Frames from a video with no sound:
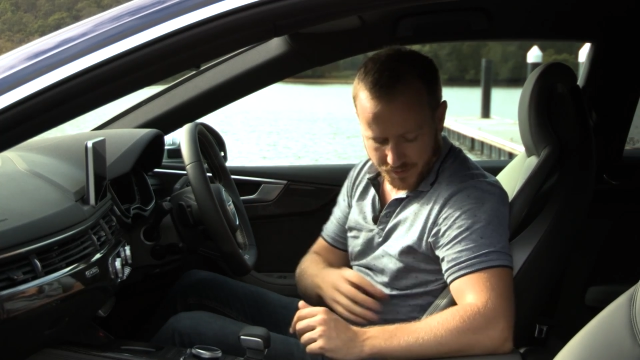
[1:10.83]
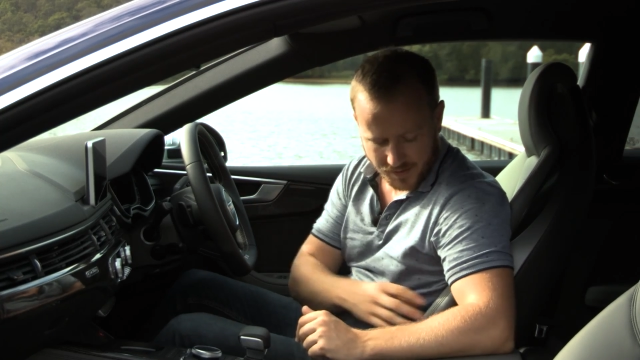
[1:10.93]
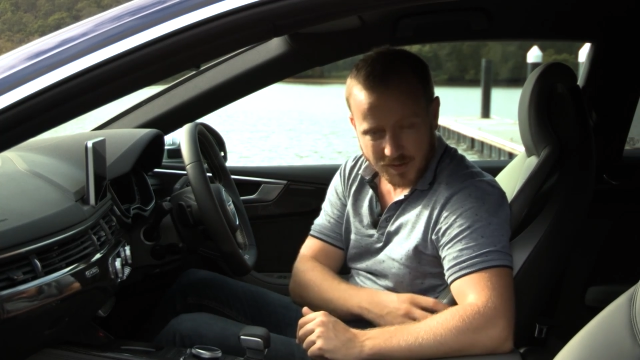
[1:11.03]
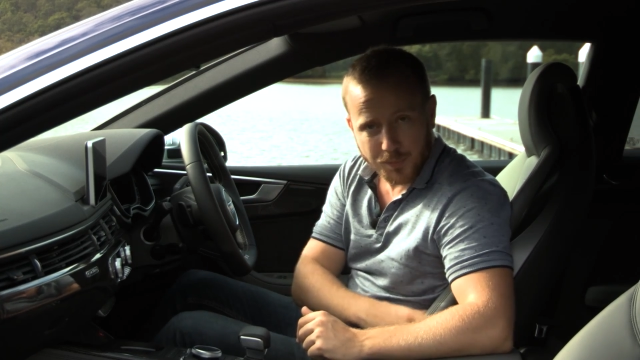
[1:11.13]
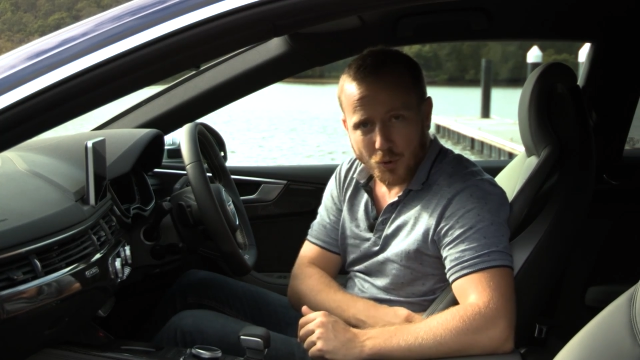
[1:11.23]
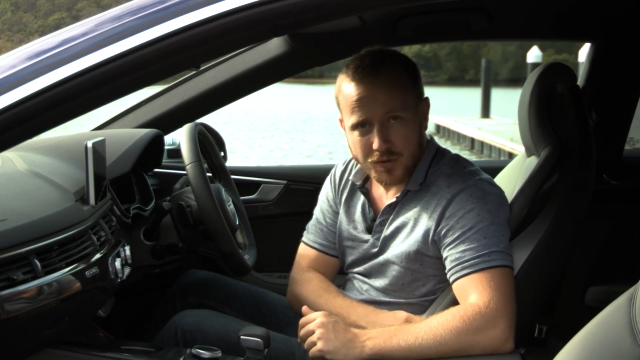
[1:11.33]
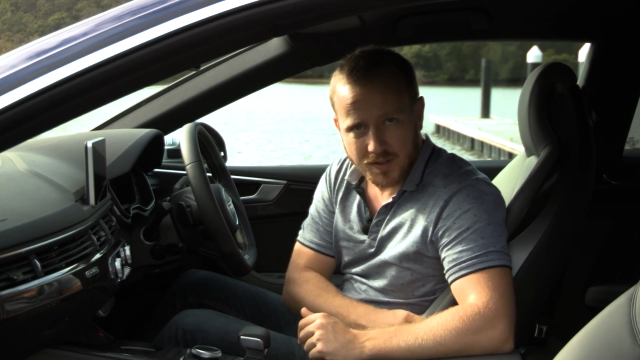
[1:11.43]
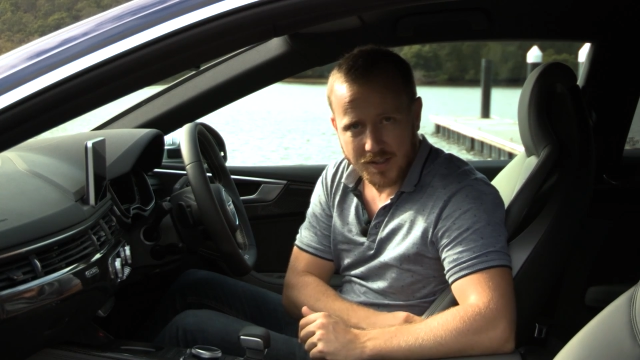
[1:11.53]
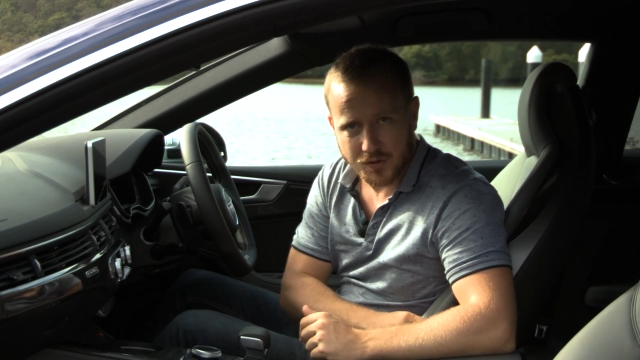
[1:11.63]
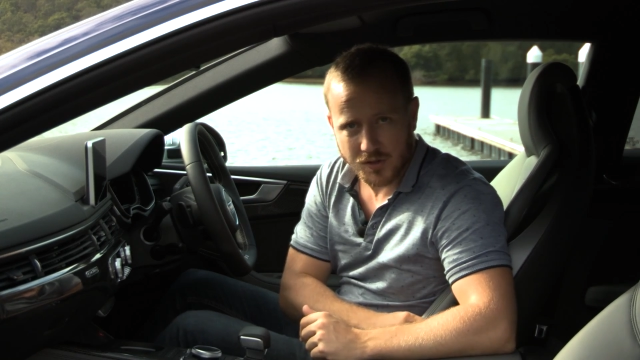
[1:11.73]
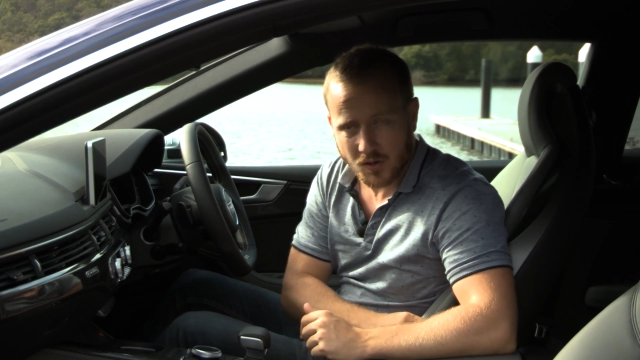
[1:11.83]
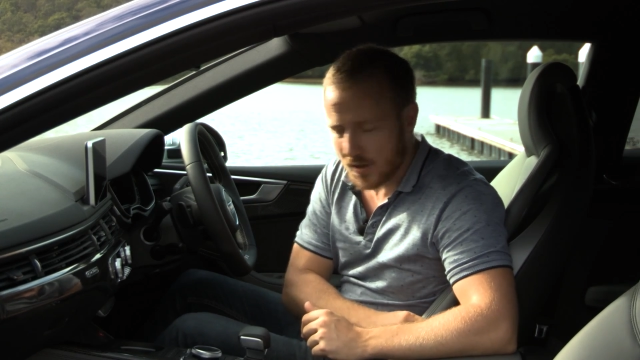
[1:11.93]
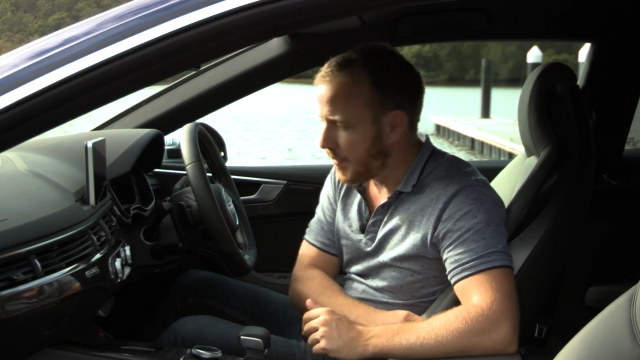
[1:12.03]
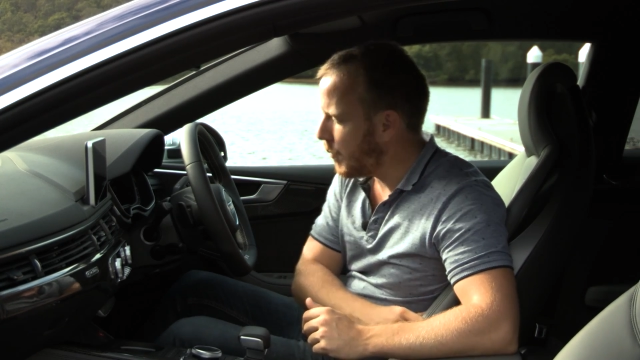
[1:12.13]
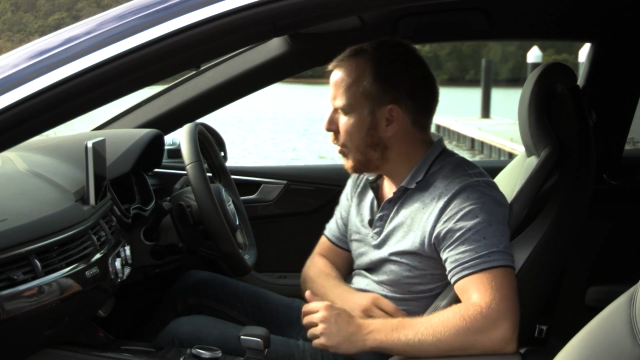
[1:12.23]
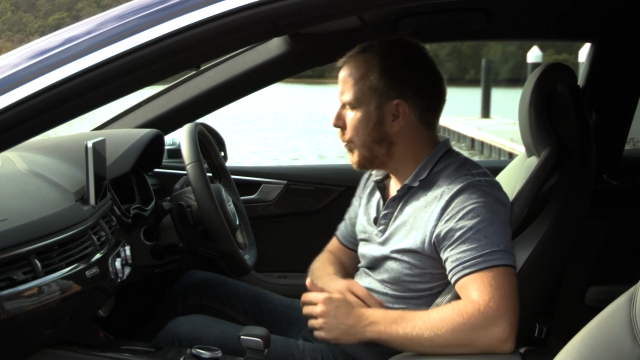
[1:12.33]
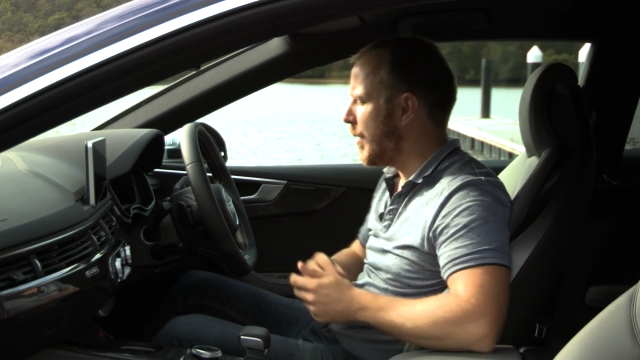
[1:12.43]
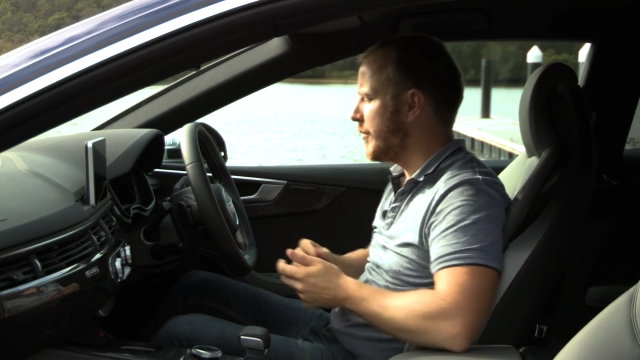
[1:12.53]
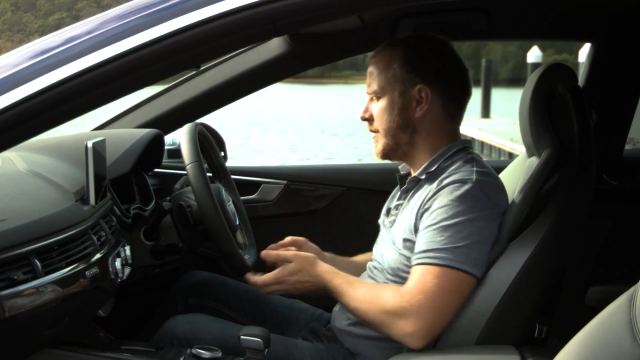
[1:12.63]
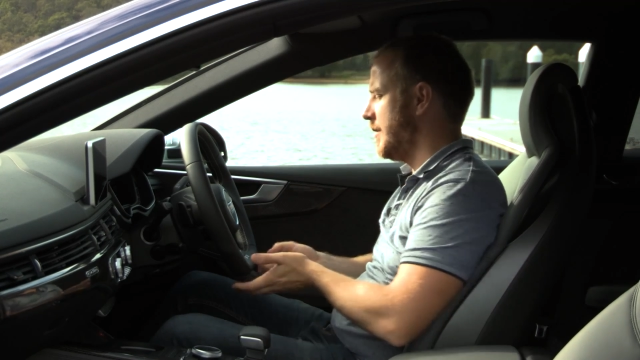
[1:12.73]
These sports seats are incredibly well
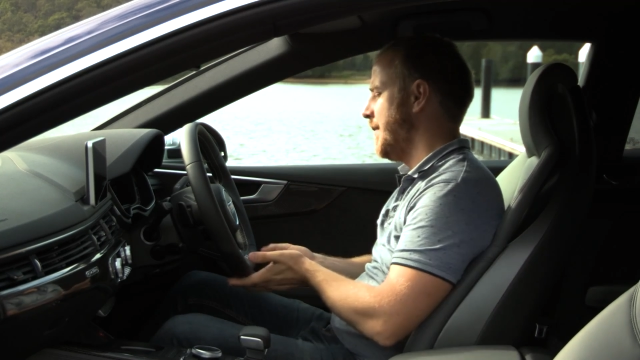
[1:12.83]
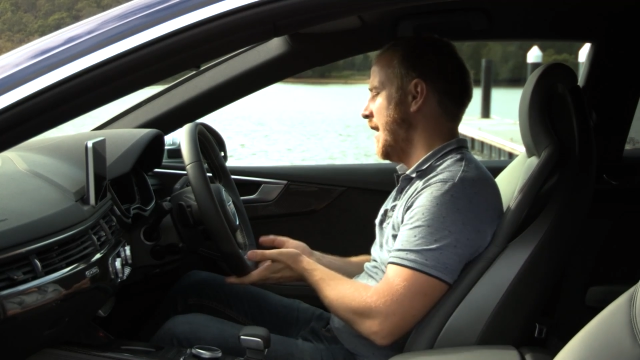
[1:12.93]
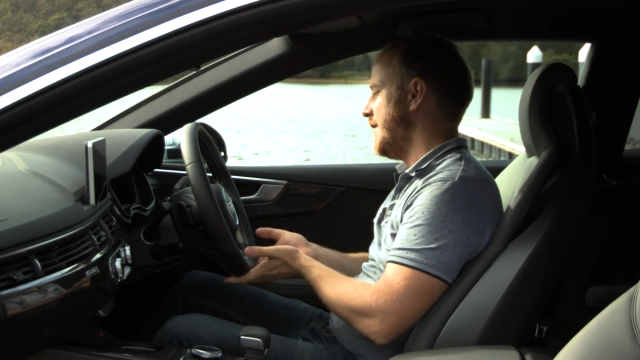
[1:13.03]
bolstered,